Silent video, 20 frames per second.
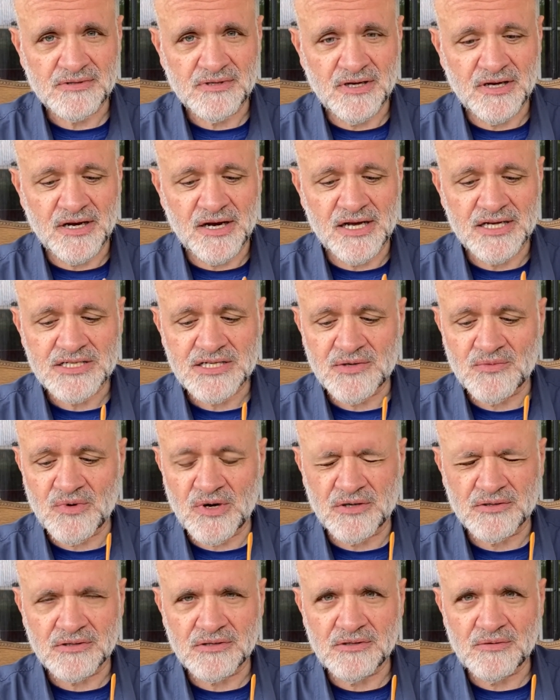And I said,
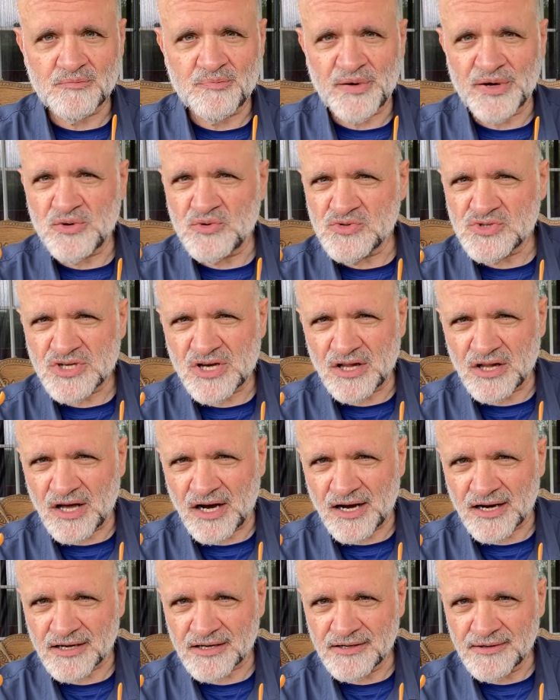well, by whose
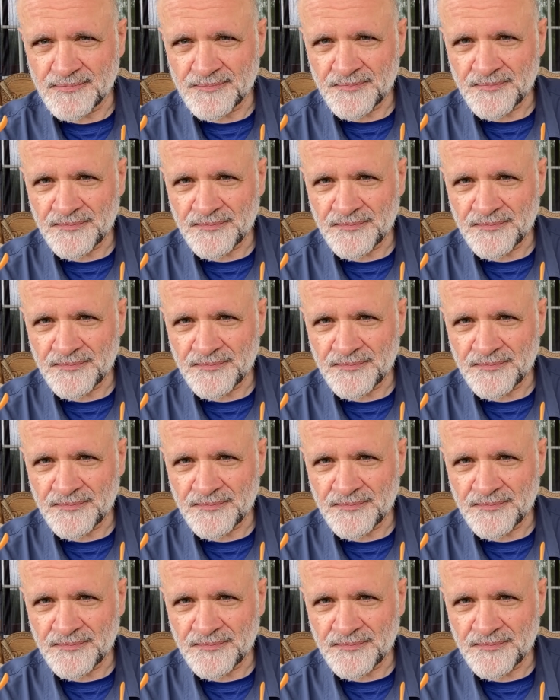clock?